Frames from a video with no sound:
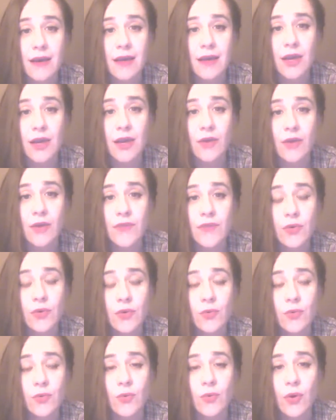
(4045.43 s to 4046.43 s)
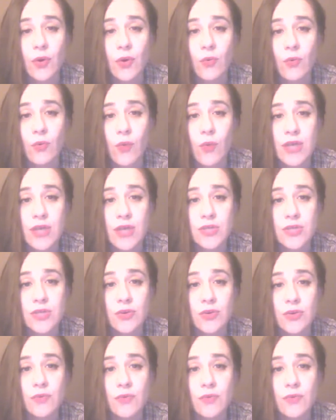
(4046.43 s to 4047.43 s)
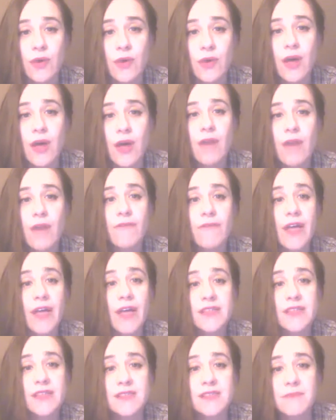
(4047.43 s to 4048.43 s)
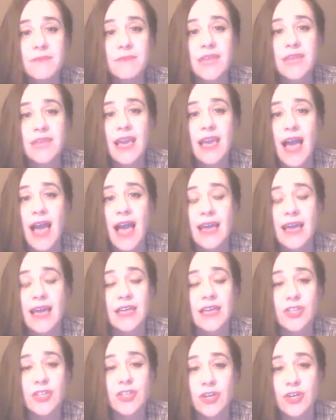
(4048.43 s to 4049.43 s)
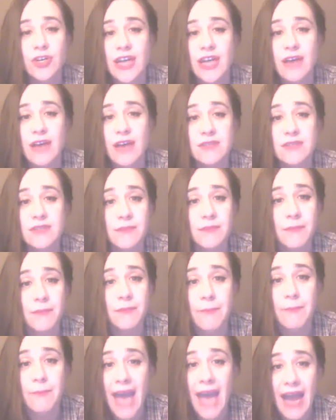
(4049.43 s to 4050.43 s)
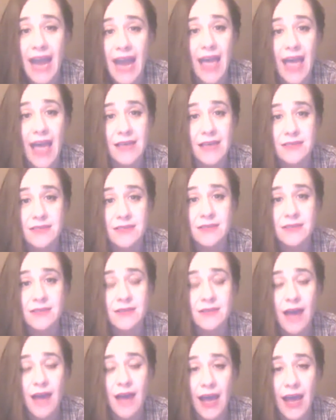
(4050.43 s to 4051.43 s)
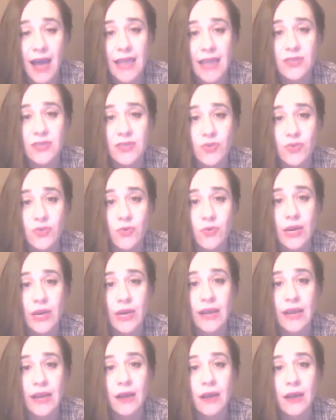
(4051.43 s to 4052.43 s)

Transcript: if you want to fund something, I can churn you out some badass high-end jewelry,